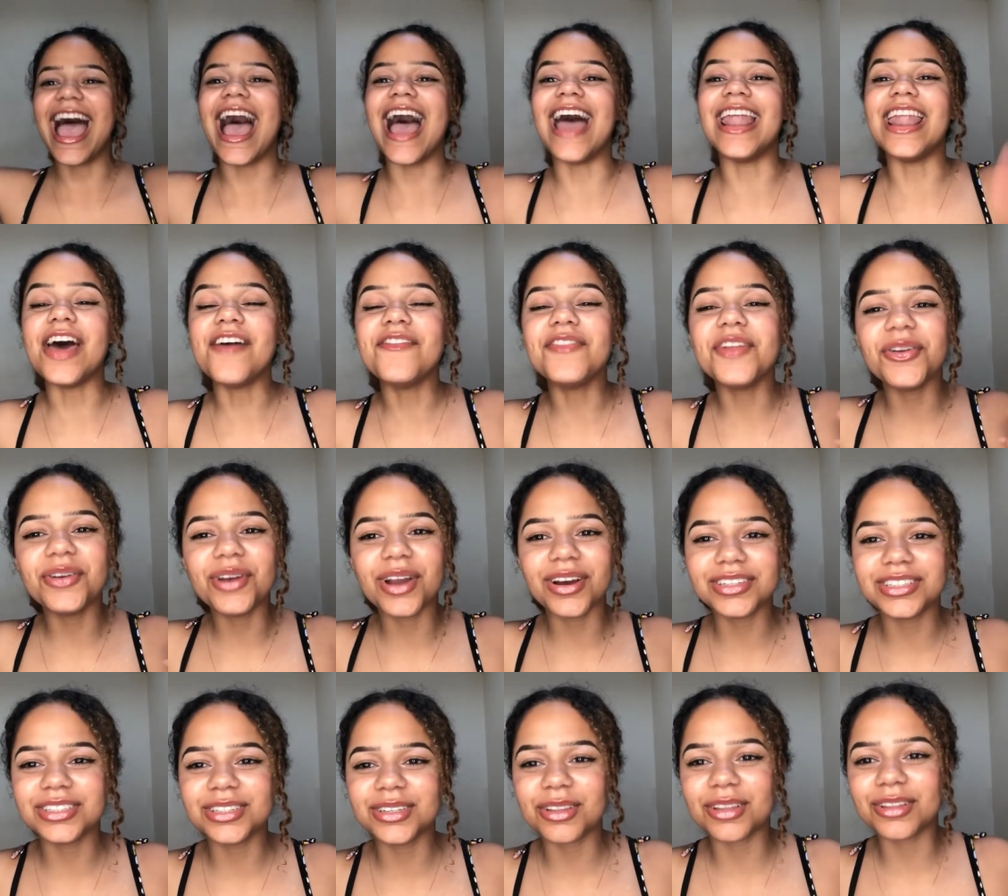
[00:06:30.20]
And I've known
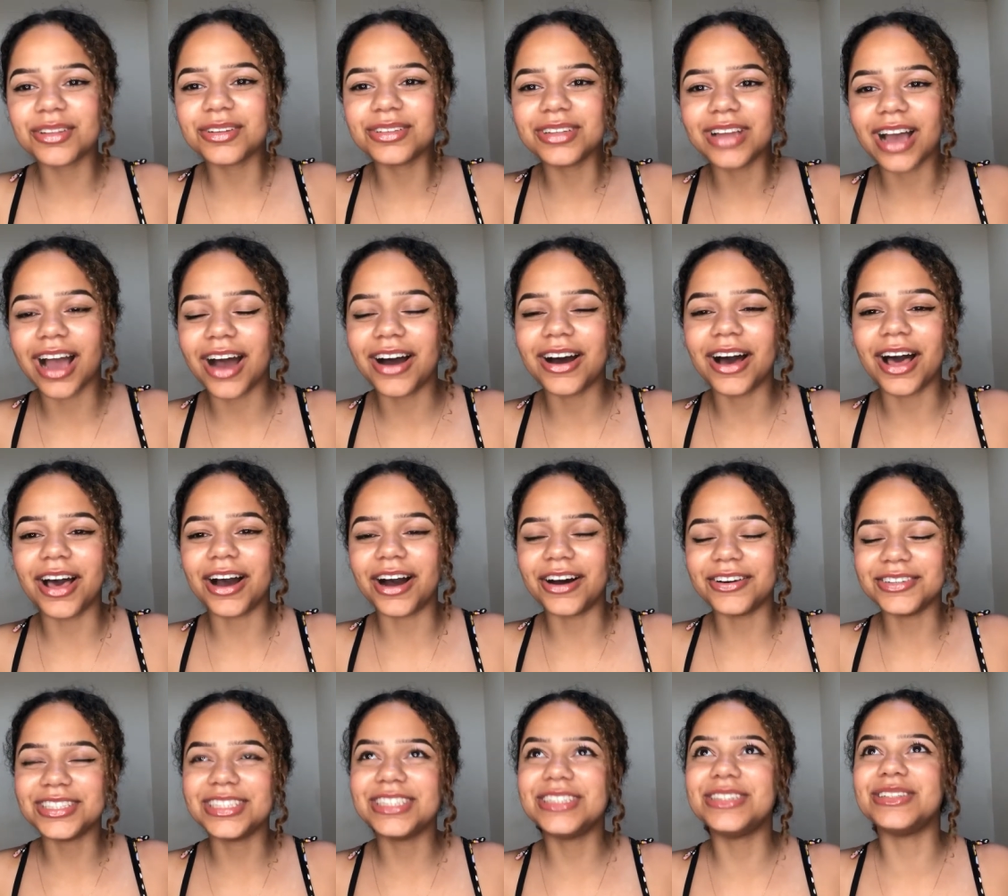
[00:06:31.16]

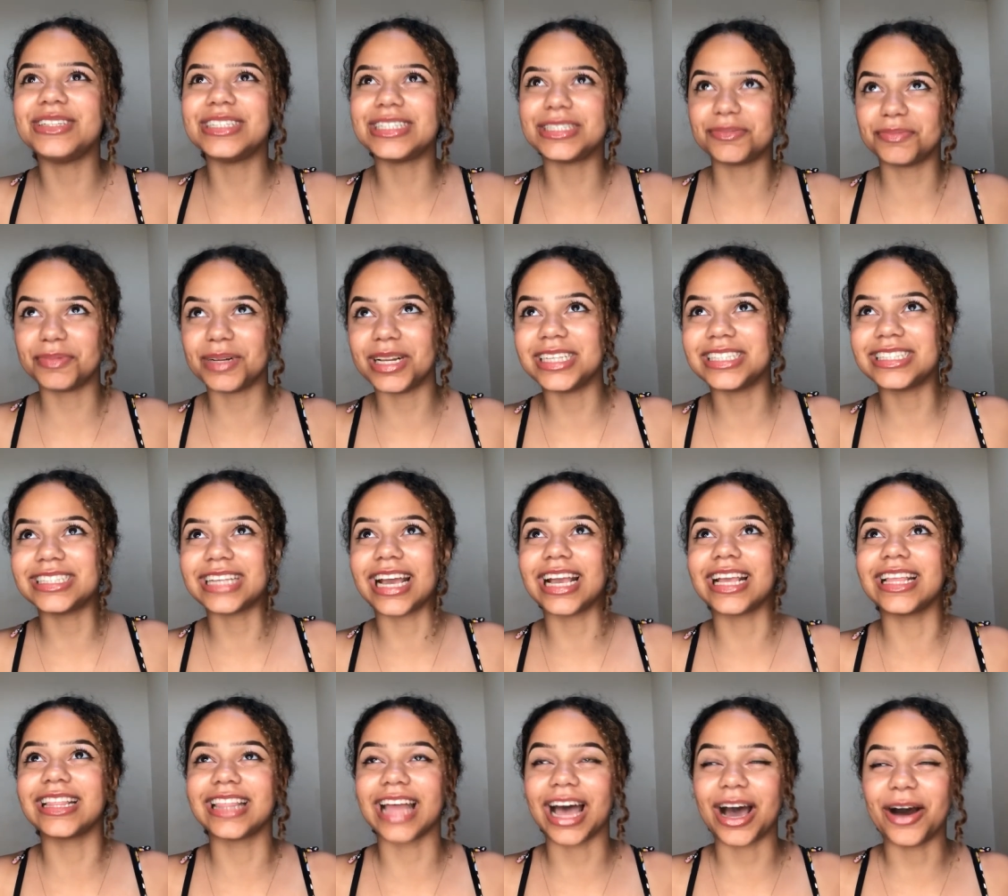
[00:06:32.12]
how to do the splits
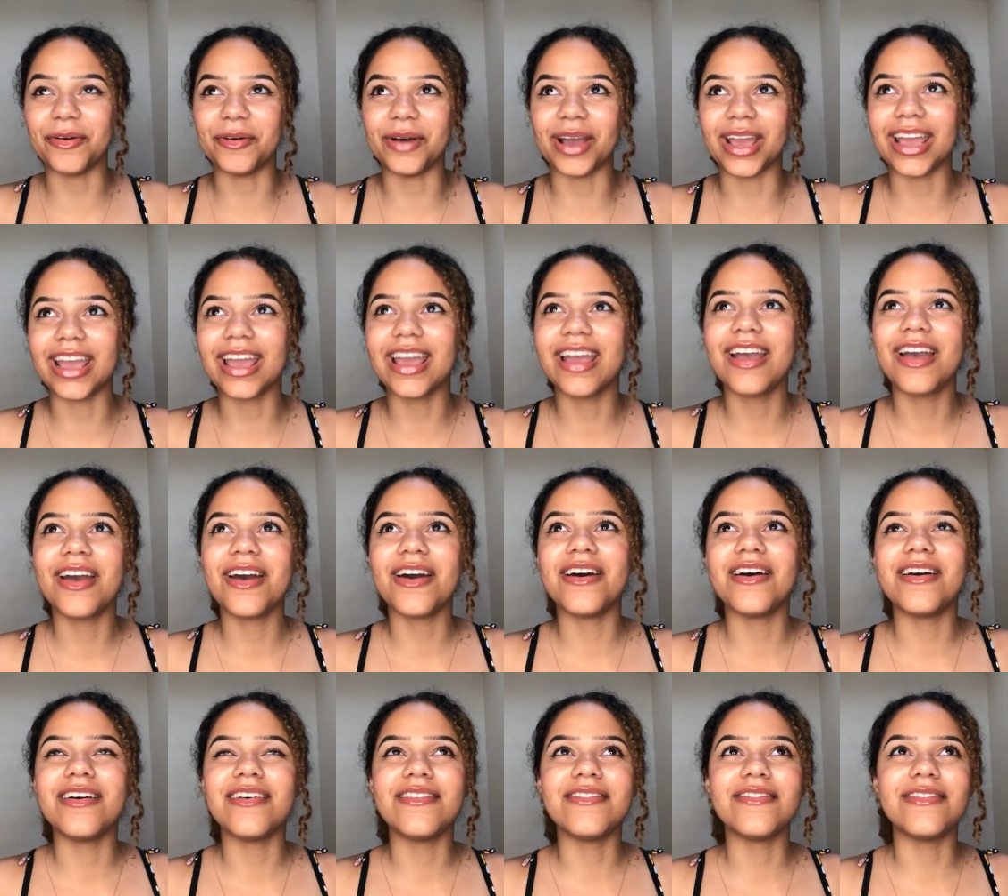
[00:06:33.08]
like that way
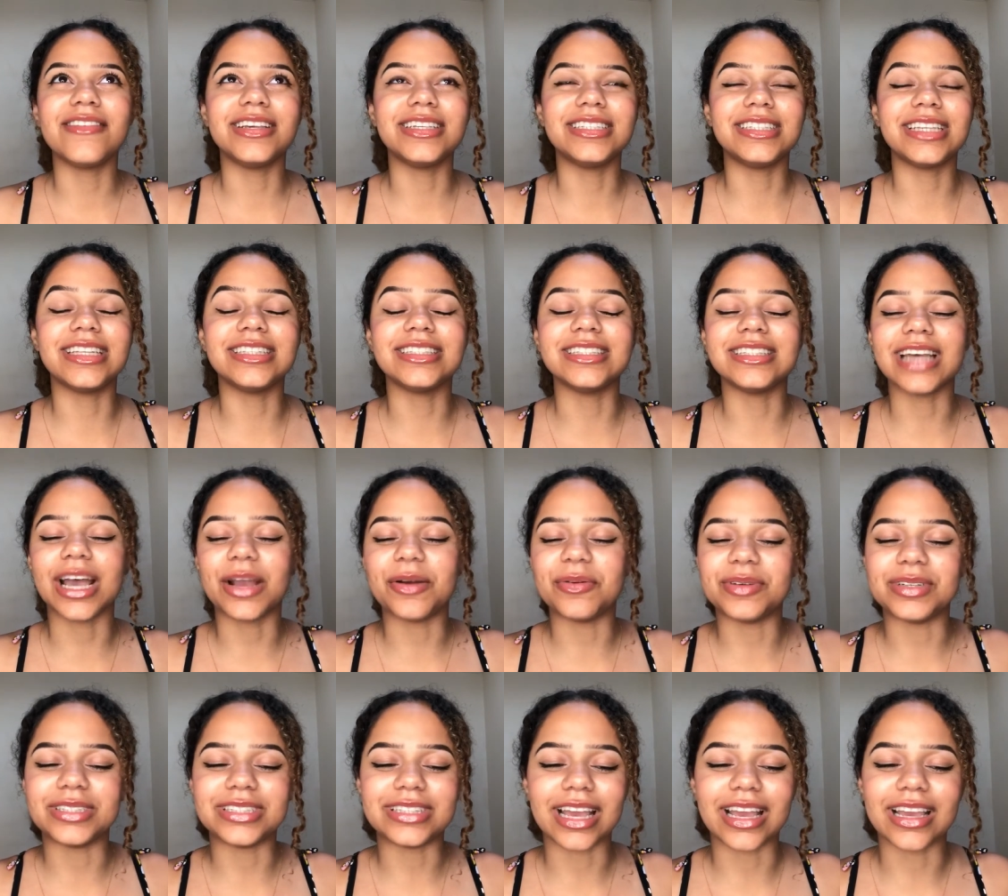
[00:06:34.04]
since I
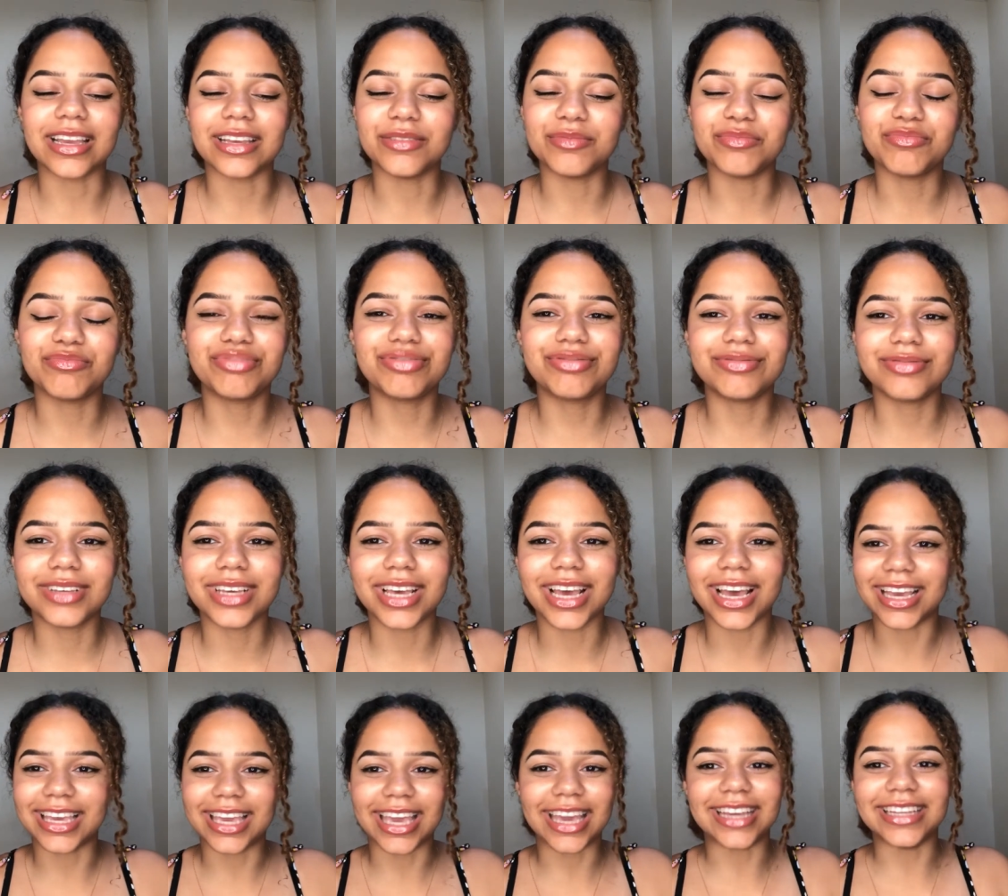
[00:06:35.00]
was like
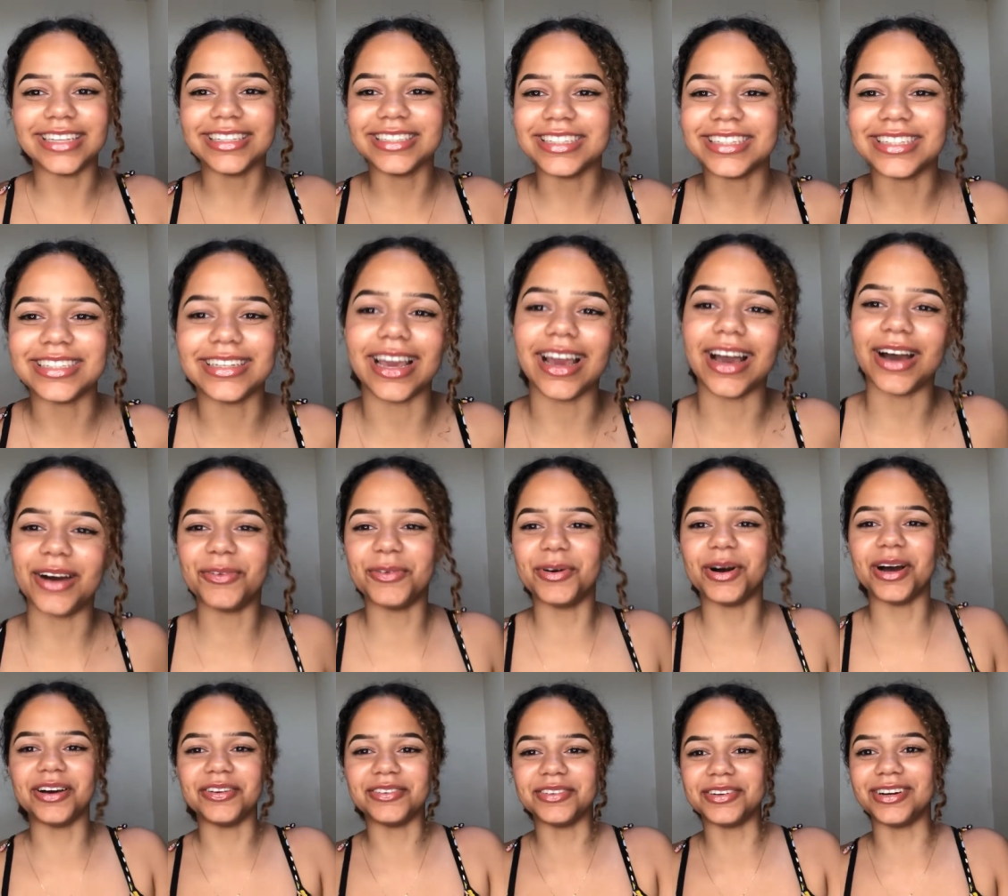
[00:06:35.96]
a kid. Yeah,
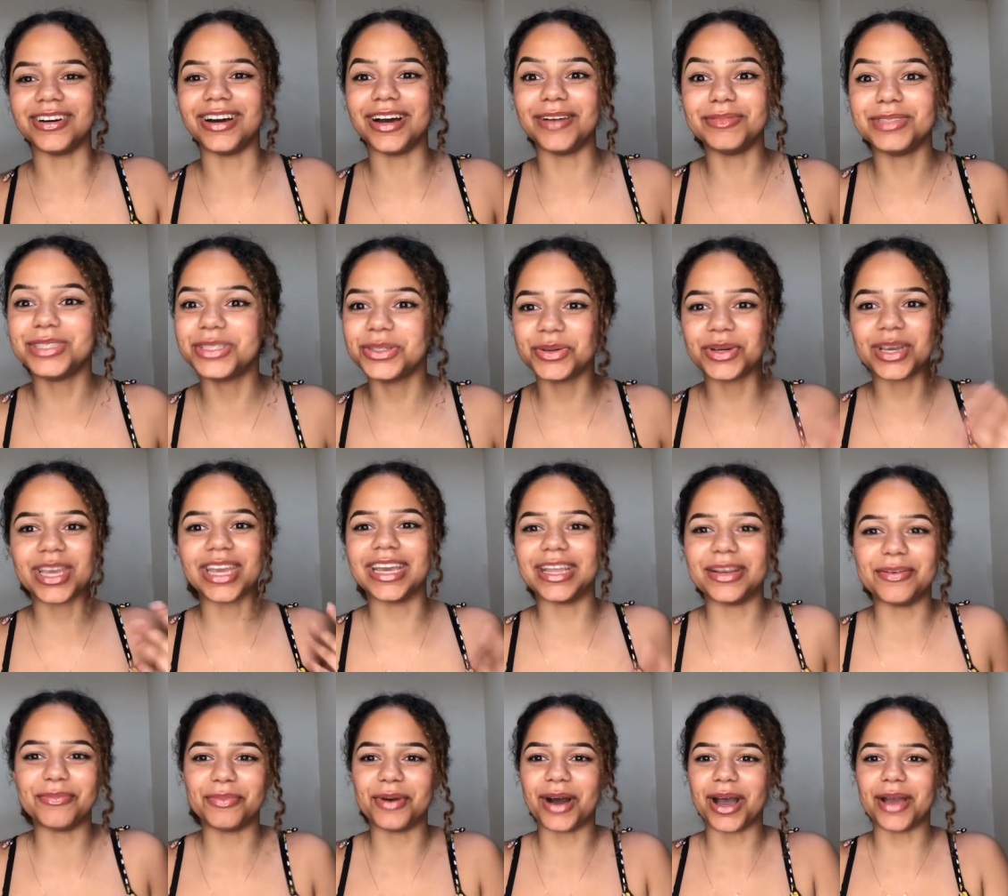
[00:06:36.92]
whatever. I'm still a
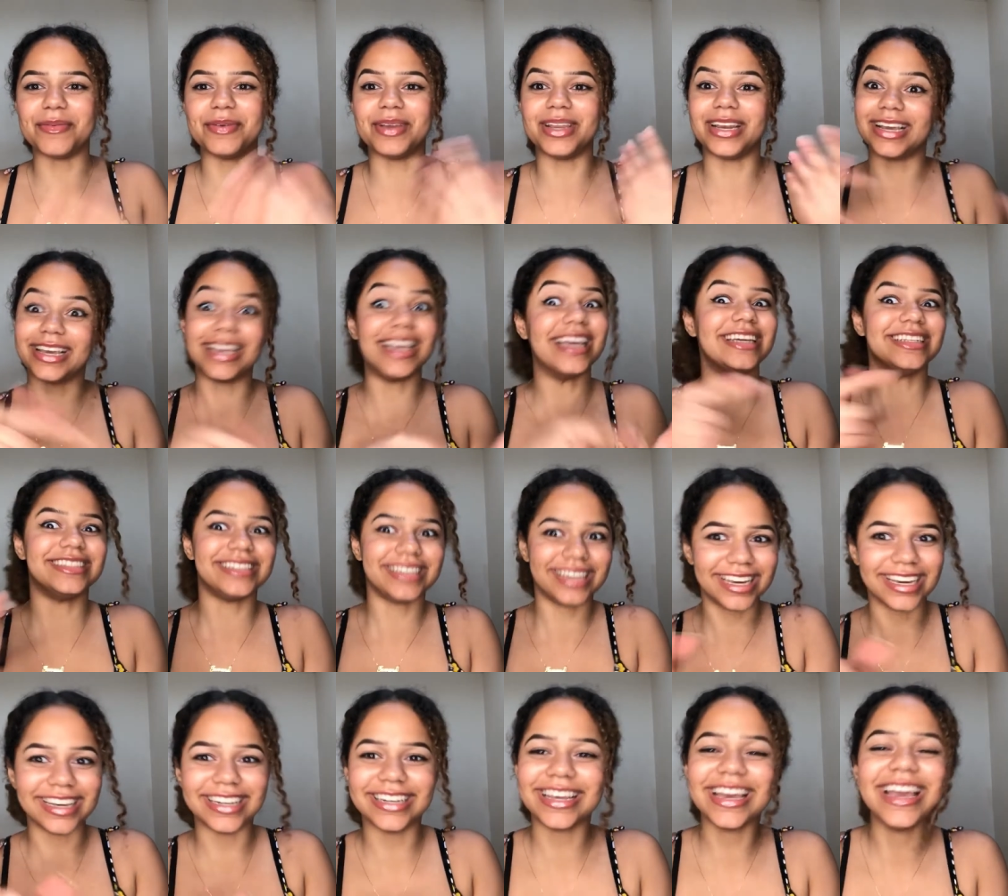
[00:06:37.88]
kid, but I mean a kid.
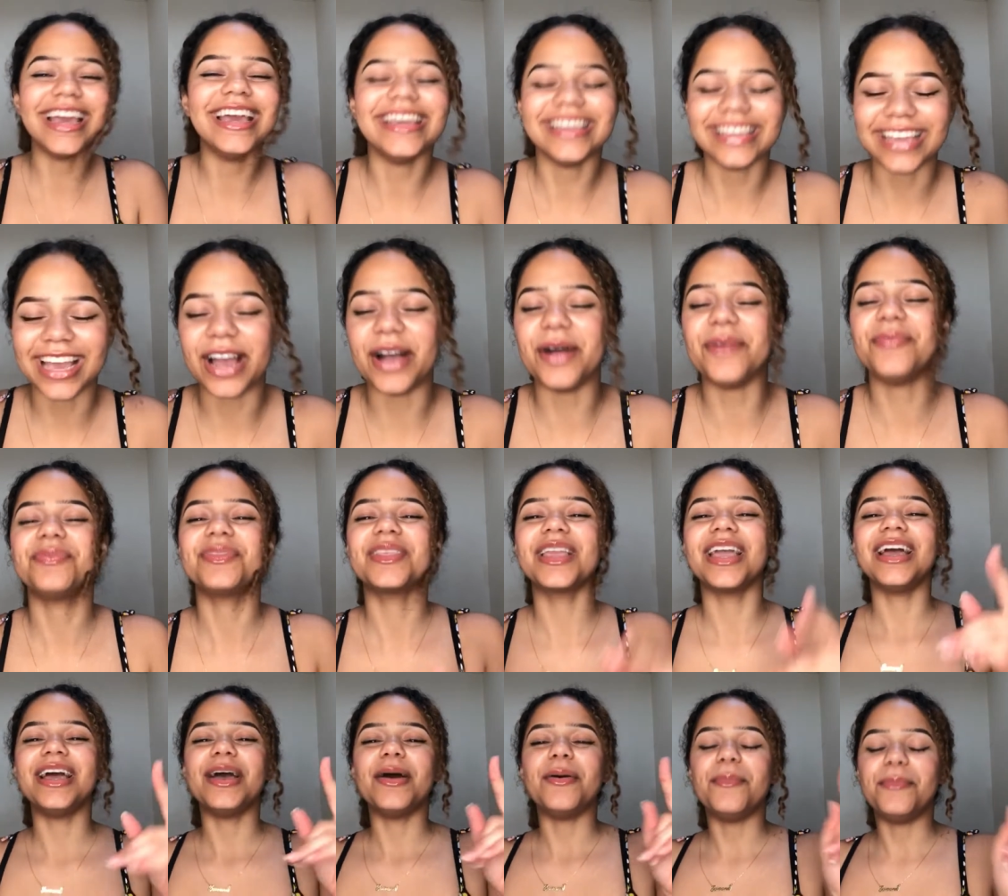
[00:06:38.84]
Yeah.
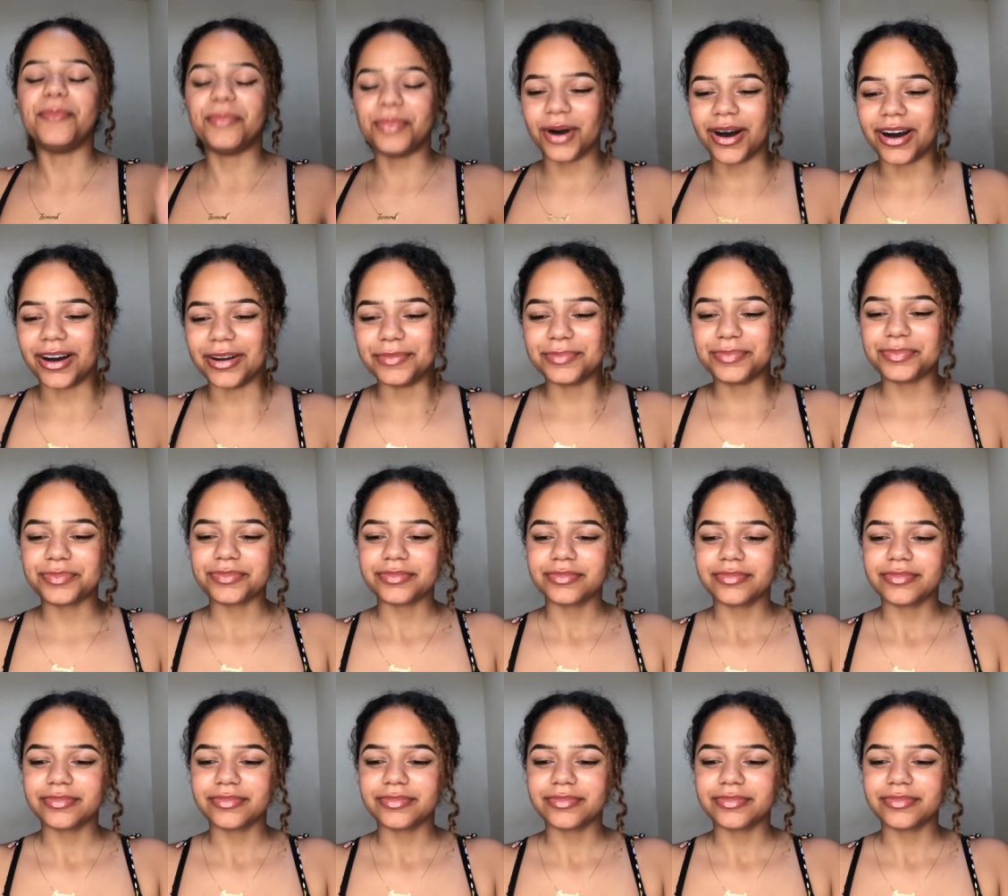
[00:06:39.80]
But